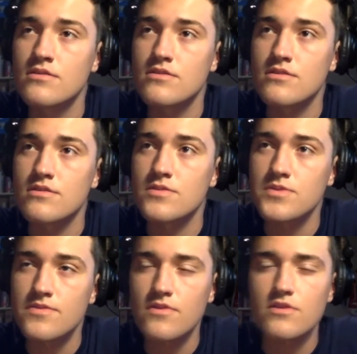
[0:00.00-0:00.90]
to
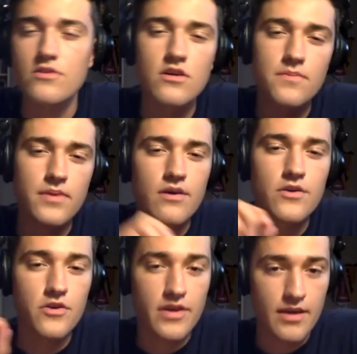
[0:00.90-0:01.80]
specifically talk about
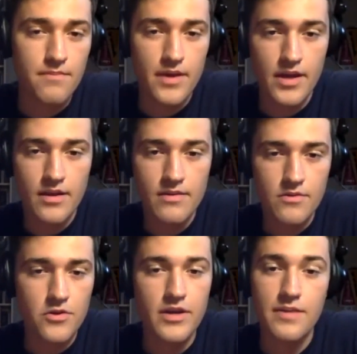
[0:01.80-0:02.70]
your campaign or
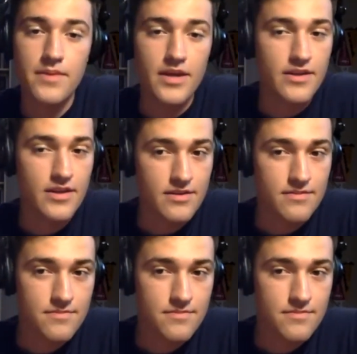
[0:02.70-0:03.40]
your campaigning.